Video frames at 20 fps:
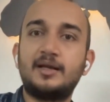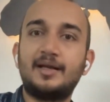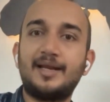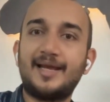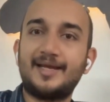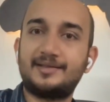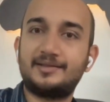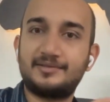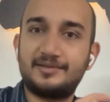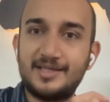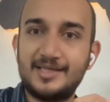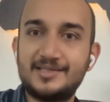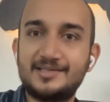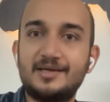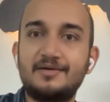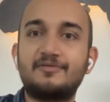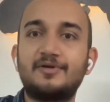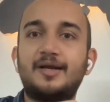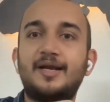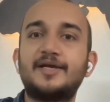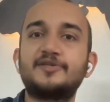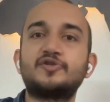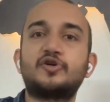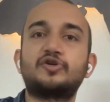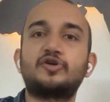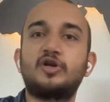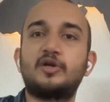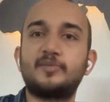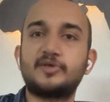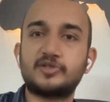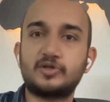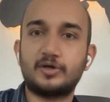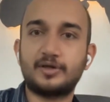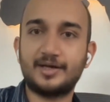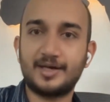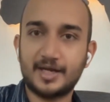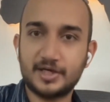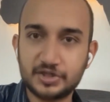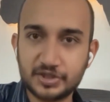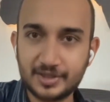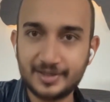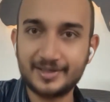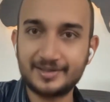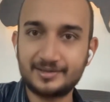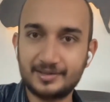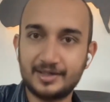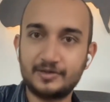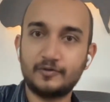like decentralized autonomous organization,